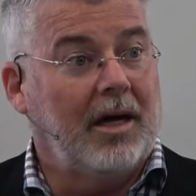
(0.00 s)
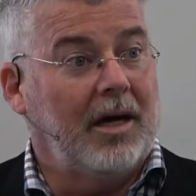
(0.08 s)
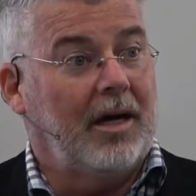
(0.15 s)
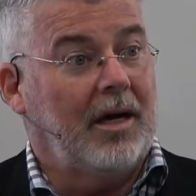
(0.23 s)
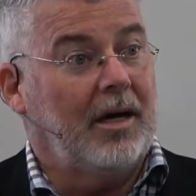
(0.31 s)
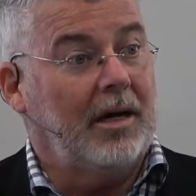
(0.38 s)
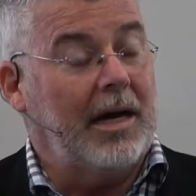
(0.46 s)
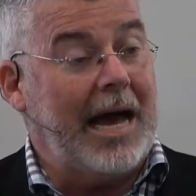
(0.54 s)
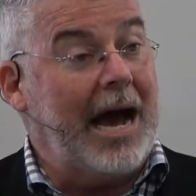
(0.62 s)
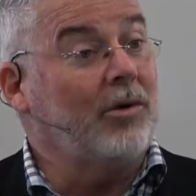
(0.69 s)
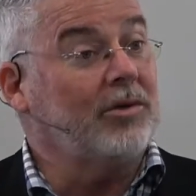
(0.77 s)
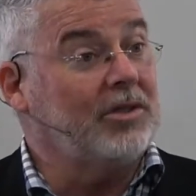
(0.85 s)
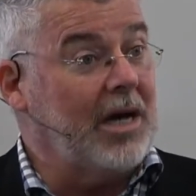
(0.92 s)

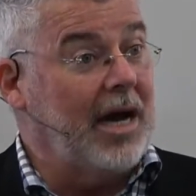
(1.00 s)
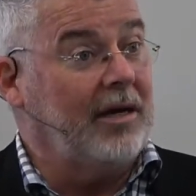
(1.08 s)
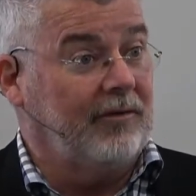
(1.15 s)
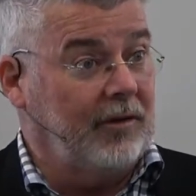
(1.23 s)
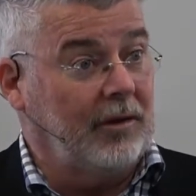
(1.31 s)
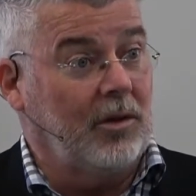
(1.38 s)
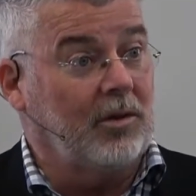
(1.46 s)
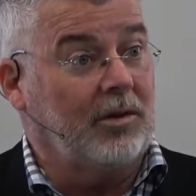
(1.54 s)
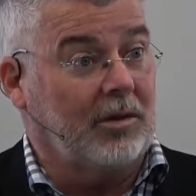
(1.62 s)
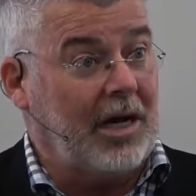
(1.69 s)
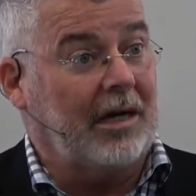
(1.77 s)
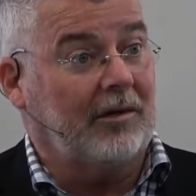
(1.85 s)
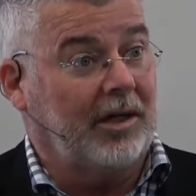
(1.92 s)
outside of the
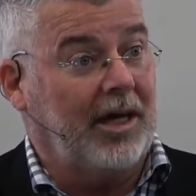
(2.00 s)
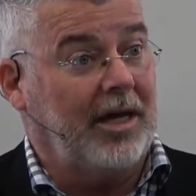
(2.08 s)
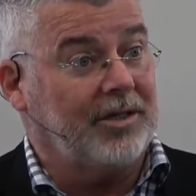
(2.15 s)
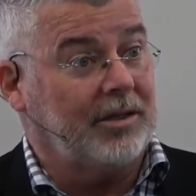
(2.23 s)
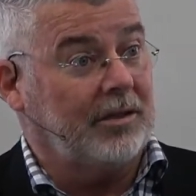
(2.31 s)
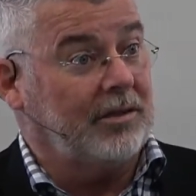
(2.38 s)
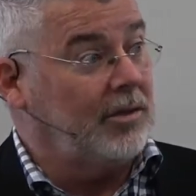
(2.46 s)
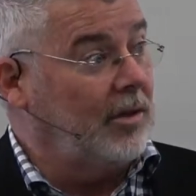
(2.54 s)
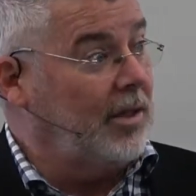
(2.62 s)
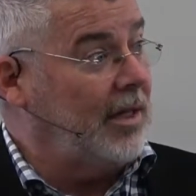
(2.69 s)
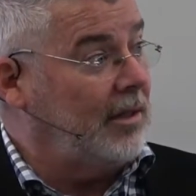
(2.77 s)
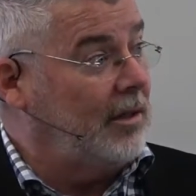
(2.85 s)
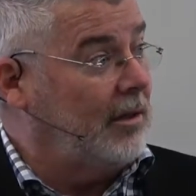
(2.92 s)
local congregation, so
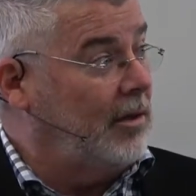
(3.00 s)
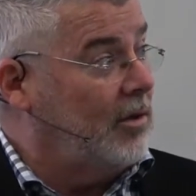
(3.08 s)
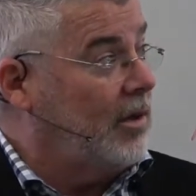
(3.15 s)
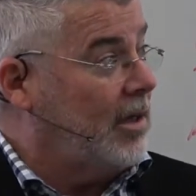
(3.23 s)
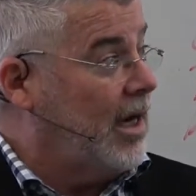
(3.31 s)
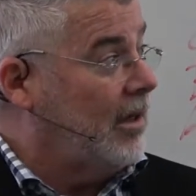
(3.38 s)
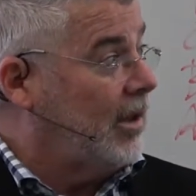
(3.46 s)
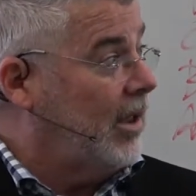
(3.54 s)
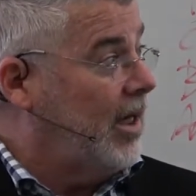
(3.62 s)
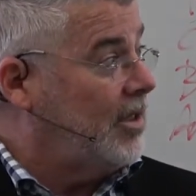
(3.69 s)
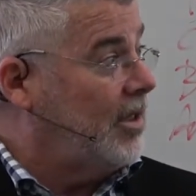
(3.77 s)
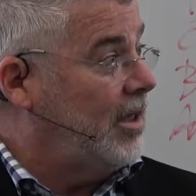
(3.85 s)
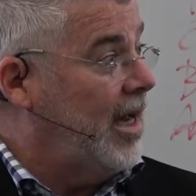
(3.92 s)
that the local
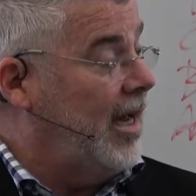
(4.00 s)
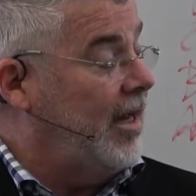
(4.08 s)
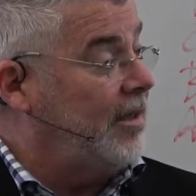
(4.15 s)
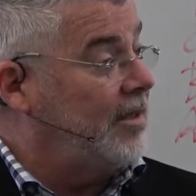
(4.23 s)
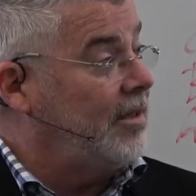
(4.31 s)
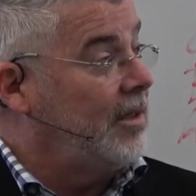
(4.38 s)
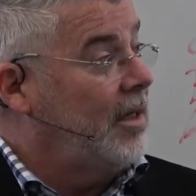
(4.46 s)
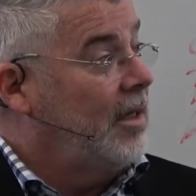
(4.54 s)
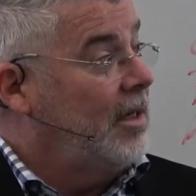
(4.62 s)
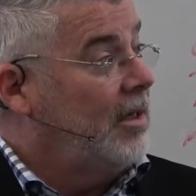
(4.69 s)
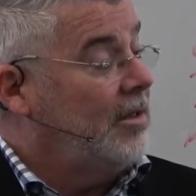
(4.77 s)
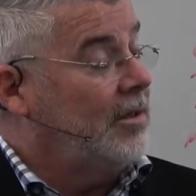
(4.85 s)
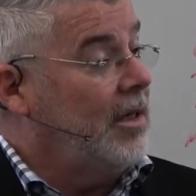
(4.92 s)
congregation has
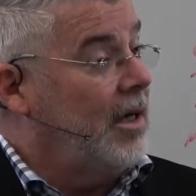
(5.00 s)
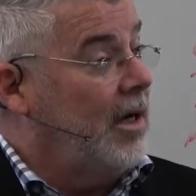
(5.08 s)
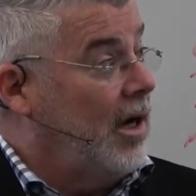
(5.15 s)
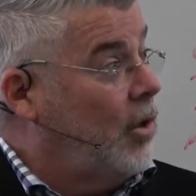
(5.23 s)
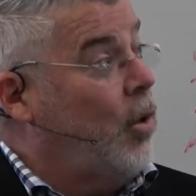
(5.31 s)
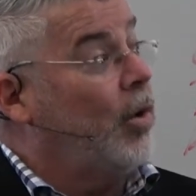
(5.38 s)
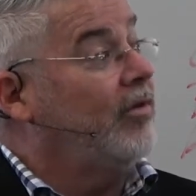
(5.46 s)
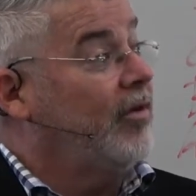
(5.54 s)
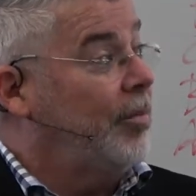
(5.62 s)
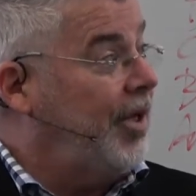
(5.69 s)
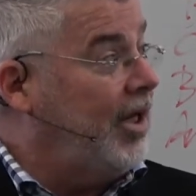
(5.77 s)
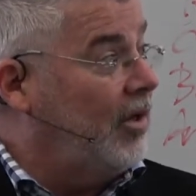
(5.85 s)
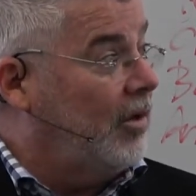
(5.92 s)
a court of
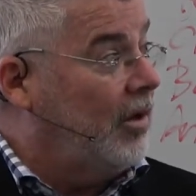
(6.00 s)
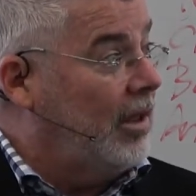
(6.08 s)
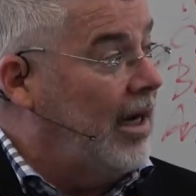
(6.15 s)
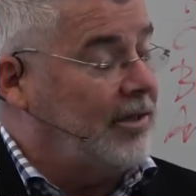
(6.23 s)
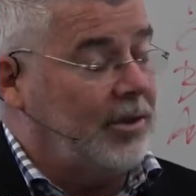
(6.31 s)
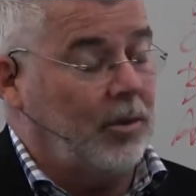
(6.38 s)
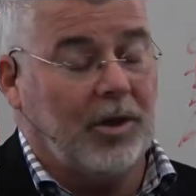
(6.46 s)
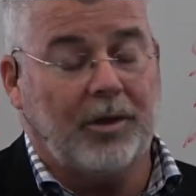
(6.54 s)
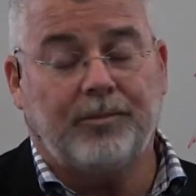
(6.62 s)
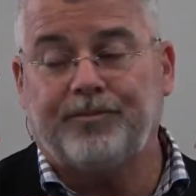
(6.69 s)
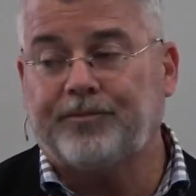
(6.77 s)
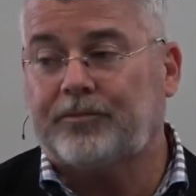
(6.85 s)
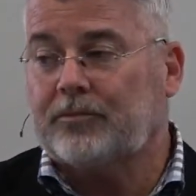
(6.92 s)
appeal, as it were.
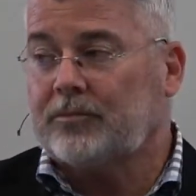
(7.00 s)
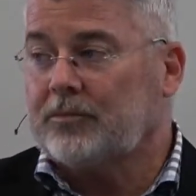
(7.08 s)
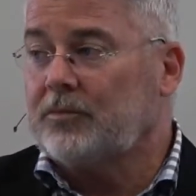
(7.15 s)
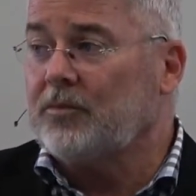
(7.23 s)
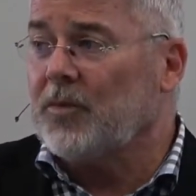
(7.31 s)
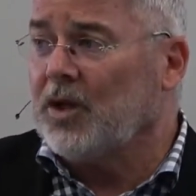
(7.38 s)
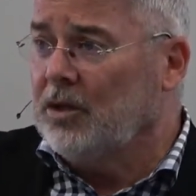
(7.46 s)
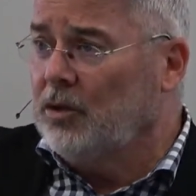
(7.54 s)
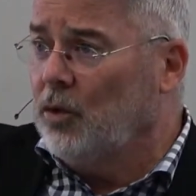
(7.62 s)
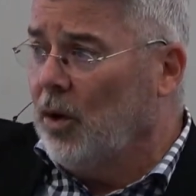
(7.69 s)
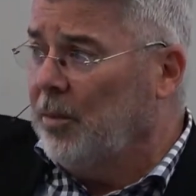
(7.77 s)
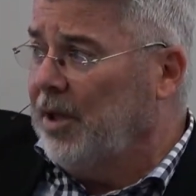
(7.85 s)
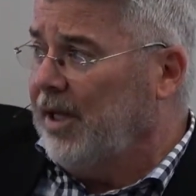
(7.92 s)

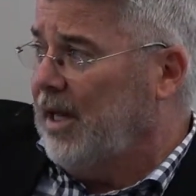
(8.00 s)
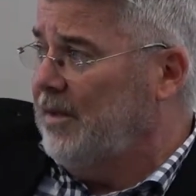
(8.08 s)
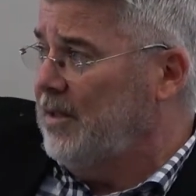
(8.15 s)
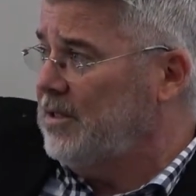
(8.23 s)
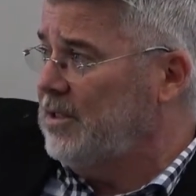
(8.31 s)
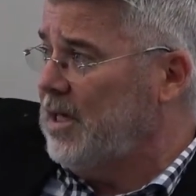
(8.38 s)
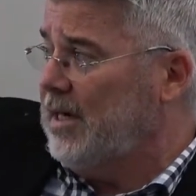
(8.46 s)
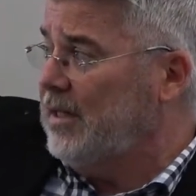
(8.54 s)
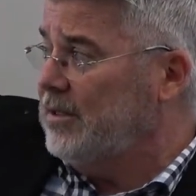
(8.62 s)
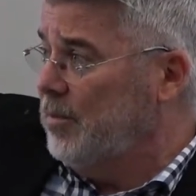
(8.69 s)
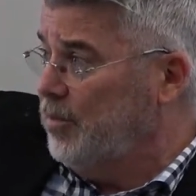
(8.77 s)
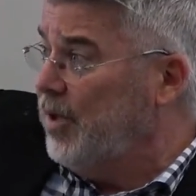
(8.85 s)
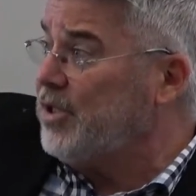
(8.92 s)
Normally on this side,
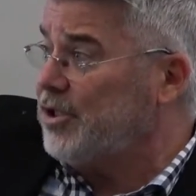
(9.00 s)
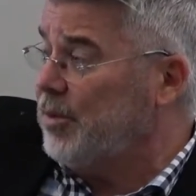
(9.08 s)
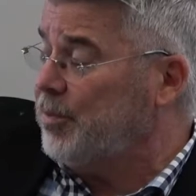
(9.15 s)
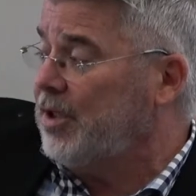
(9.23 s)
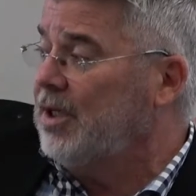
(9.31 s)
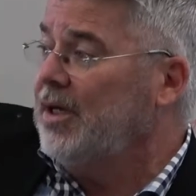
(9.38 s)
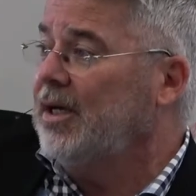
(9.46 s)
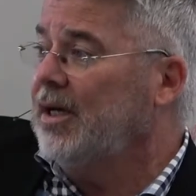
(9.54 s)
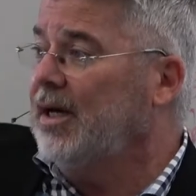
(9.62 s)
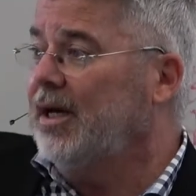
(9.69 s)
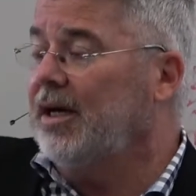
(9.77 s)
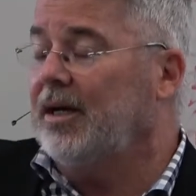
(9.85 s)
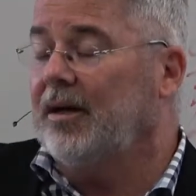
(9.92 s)
it's a bishop.
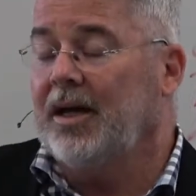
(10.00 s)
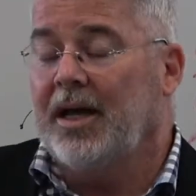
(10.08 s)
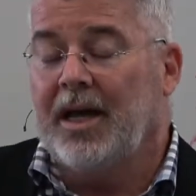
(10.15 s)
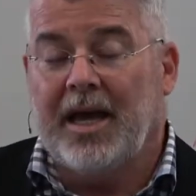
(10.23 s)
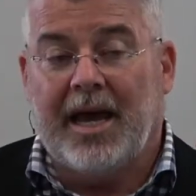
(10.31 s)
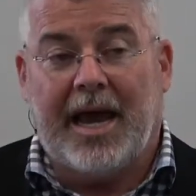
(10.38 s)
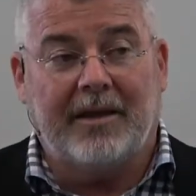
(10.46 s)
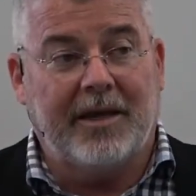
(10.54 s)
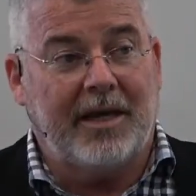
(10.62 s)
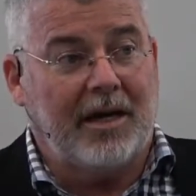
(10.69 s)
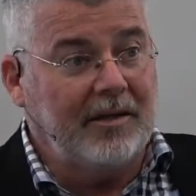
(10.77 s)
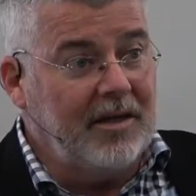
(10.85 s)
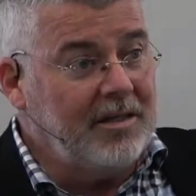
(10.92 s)
And
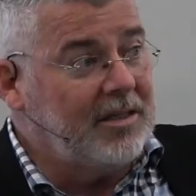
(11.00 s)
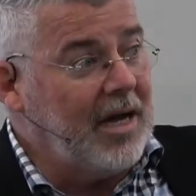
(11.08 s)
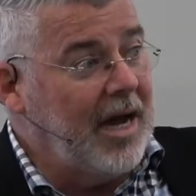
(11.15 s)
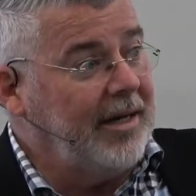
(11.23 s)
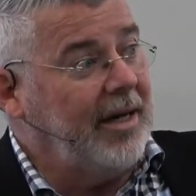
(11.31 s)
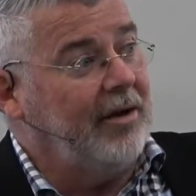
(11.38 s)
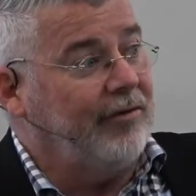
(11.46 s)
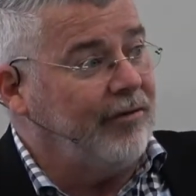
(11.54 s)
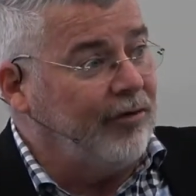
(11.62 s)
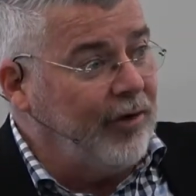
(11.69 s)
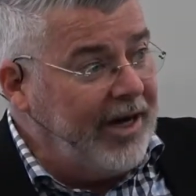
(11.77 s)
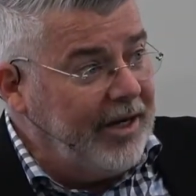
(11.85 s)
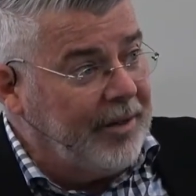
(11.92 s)
then on this side, again,
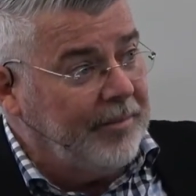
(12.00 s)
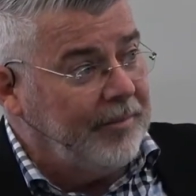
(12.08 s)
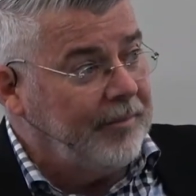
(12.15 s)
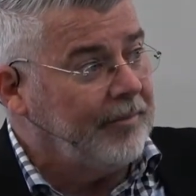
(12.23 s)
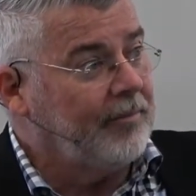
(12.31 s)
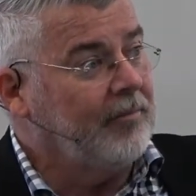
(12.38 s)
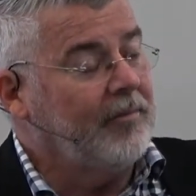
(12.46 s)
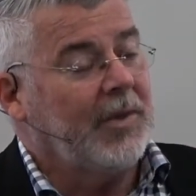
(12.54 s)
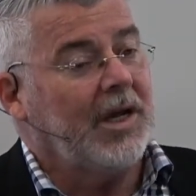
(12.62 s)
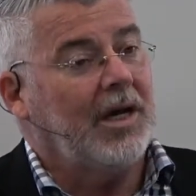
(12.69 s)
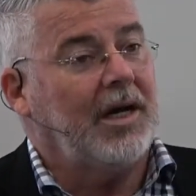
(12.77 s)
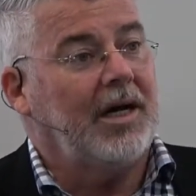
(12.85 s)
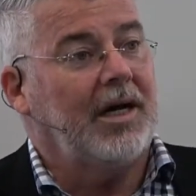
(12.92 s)
freedom.
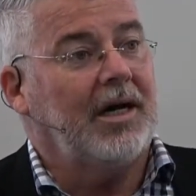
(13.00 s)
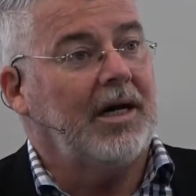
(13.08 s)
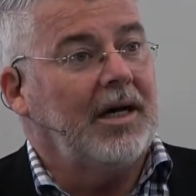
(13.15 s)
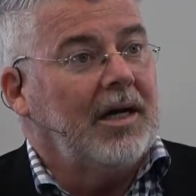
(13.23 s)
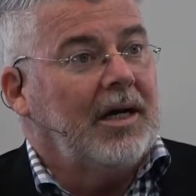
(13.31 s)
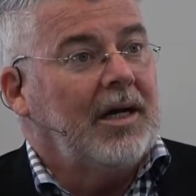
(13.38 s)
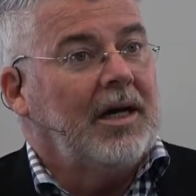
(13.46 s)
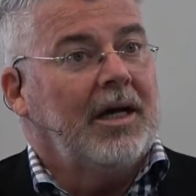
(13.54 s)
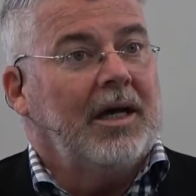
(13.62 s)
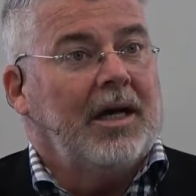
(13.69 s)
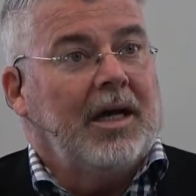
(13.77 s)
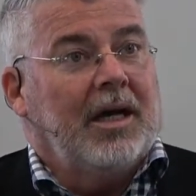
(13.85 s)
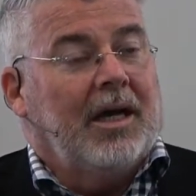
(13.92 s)
You
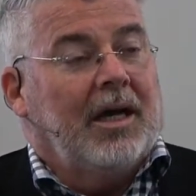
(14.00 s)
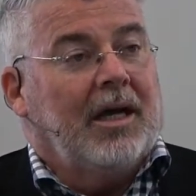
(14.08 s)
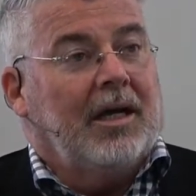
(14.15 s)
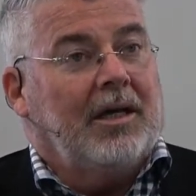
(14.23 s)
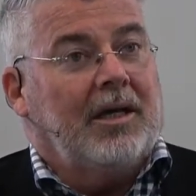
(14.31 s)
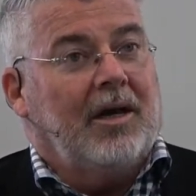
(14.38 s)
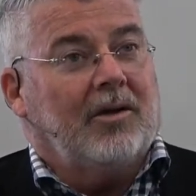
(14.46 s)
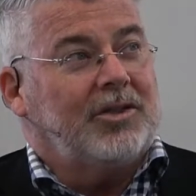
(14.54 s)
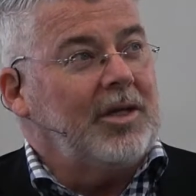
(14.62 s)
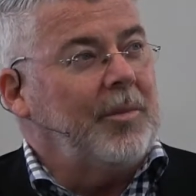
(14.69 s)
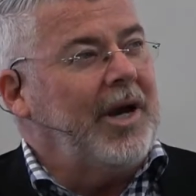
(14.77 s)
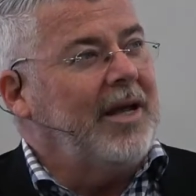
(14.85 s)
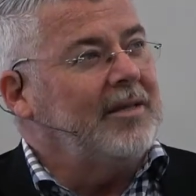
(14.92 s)
know,
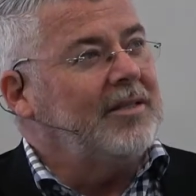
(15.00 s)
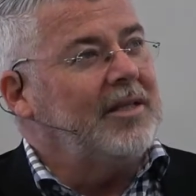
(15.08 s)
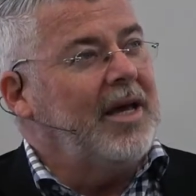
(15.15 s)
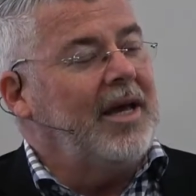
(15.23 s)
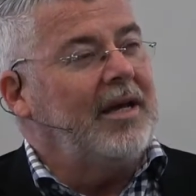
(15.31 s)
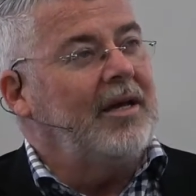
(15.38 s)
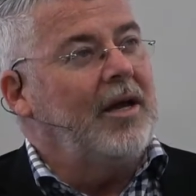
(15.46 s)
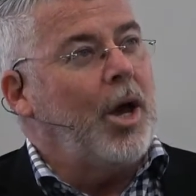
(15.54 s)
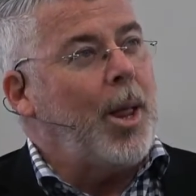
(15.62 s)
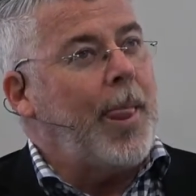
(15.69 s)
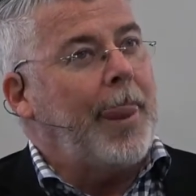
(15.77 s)
someone has said